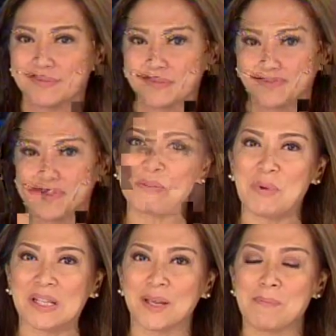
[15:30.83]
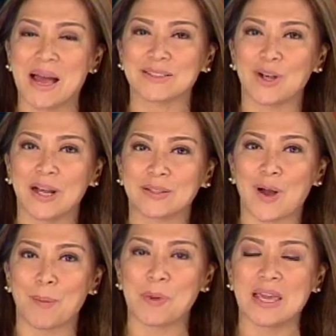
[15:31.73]
All right, welcome back to Hot
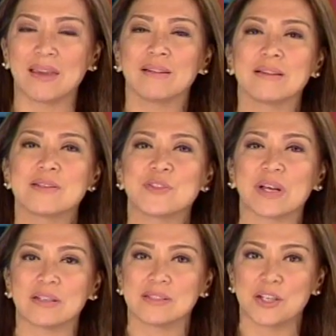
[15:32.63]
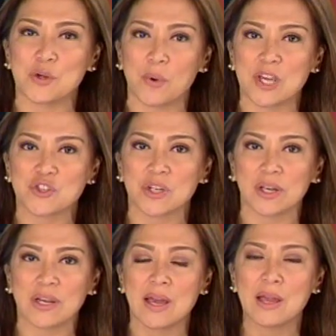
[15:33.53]
Copy. Here's the
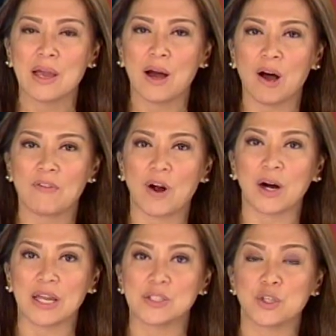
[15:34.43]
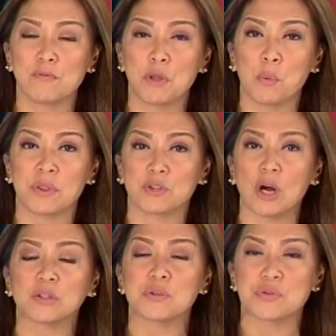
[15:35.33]
continuation of our interview with
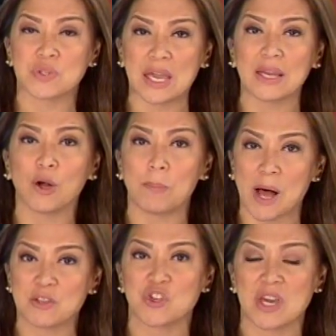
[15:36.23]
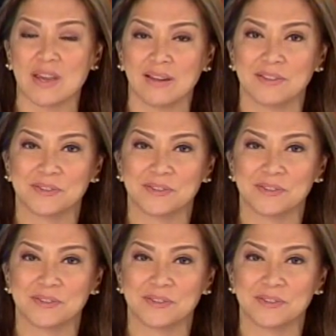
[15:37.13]
Dr. Zein Obagi.